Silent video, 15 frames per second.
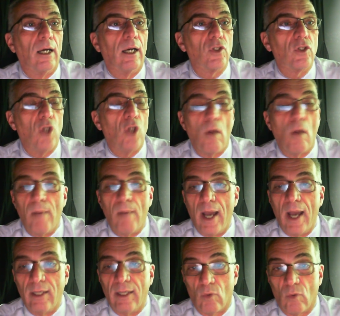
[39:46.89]
salt
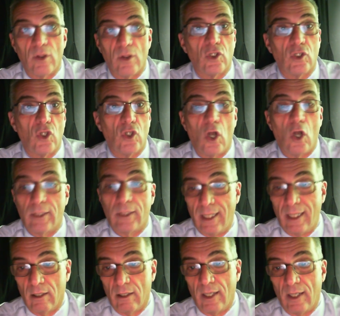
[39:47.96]
mine worth of salt
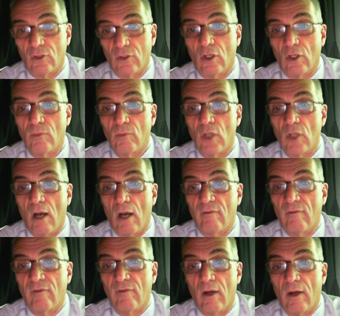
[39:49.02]
here in terms
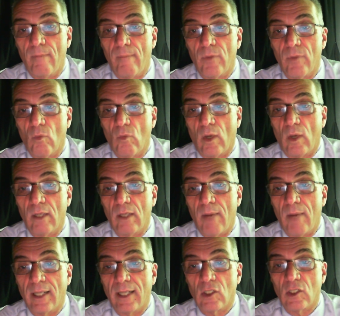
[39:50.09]
of um, what you
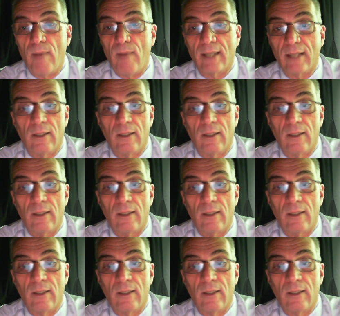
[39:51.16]
might expect